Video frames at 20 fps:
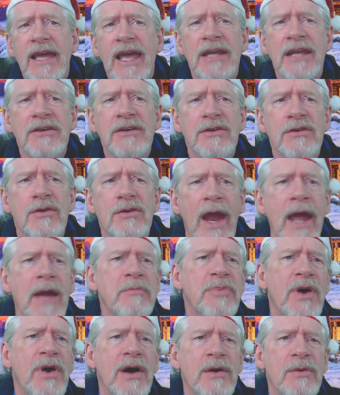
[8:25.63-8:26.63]
and
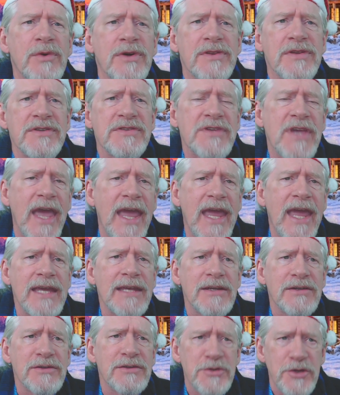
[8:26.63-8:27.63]
Grandpa with his
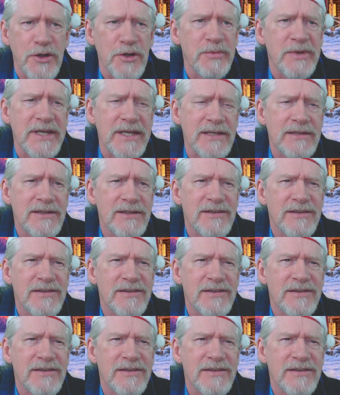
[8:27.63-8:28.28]
cane and derby,